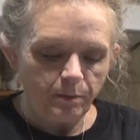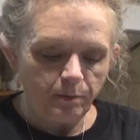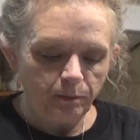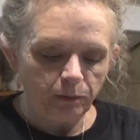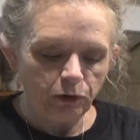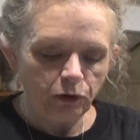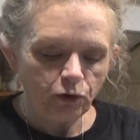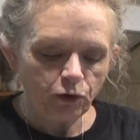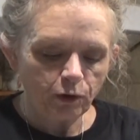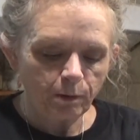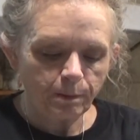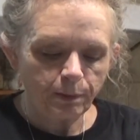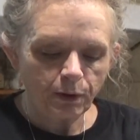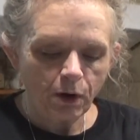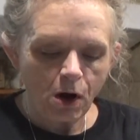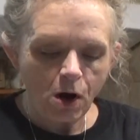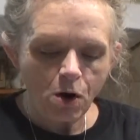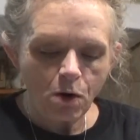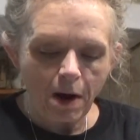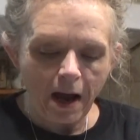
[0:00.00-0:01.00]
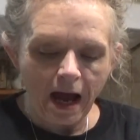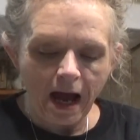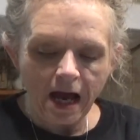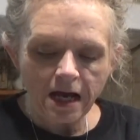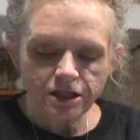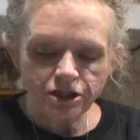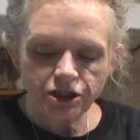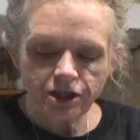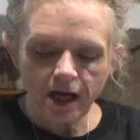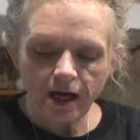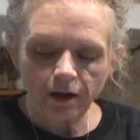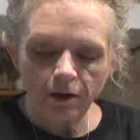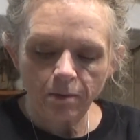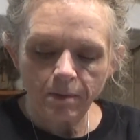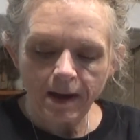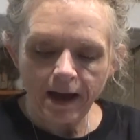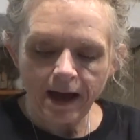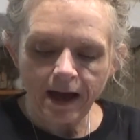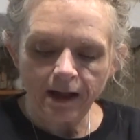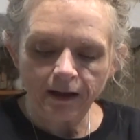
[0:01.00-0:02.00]
Look Pro eyeshadow
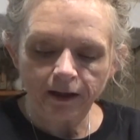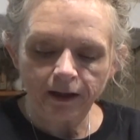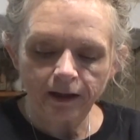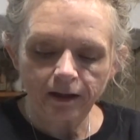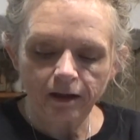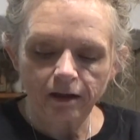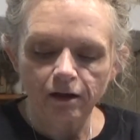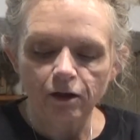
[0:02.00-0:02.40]
palette